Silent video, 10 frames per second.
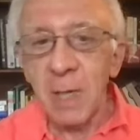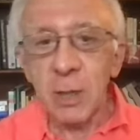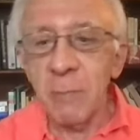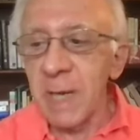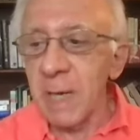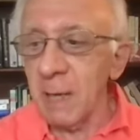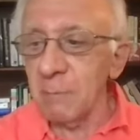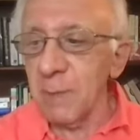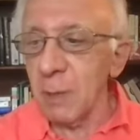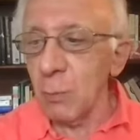You may
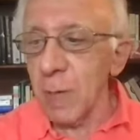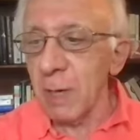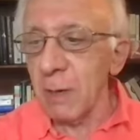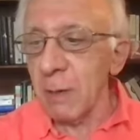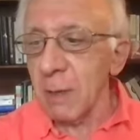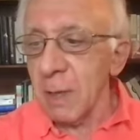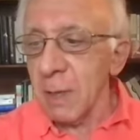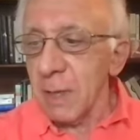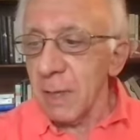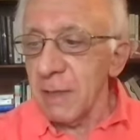not be aware
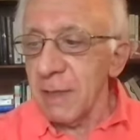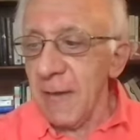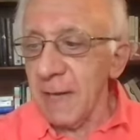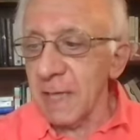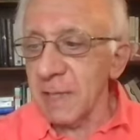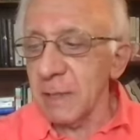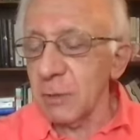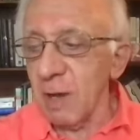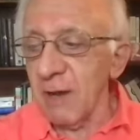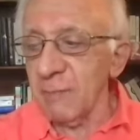that as the
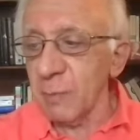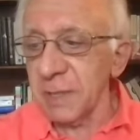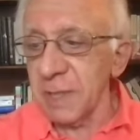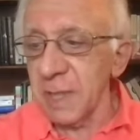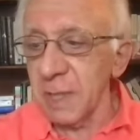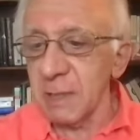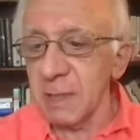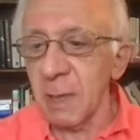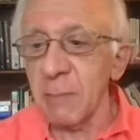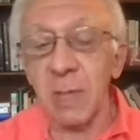drive proceeded,
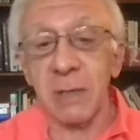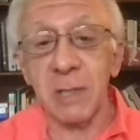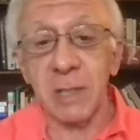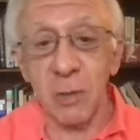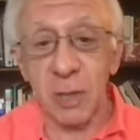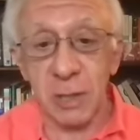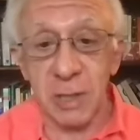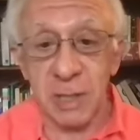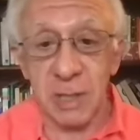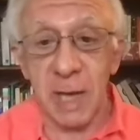some young
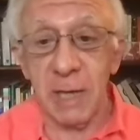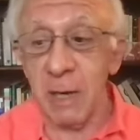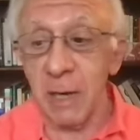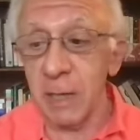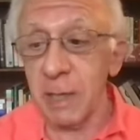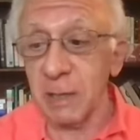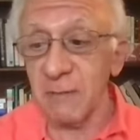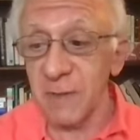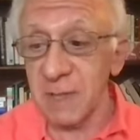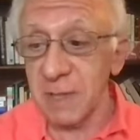socialists got hired at the
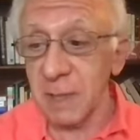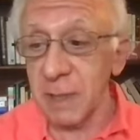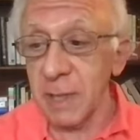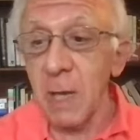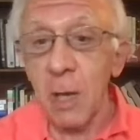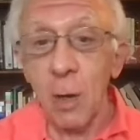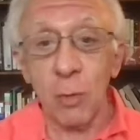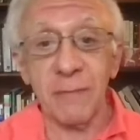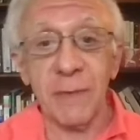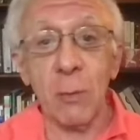facility,
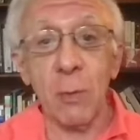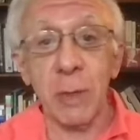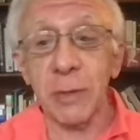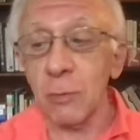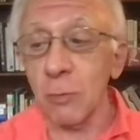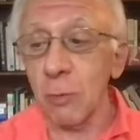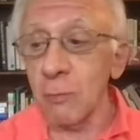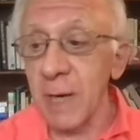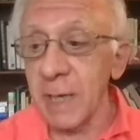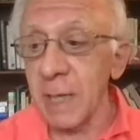or if they worked there
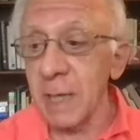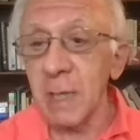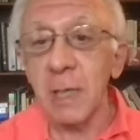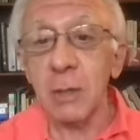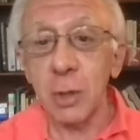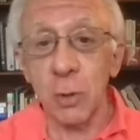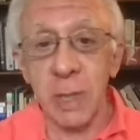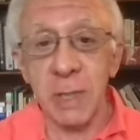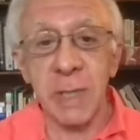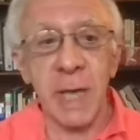already,
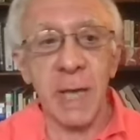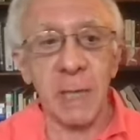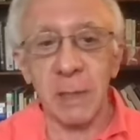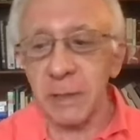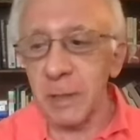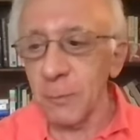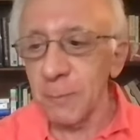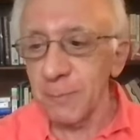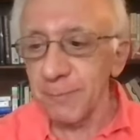joined the ALU.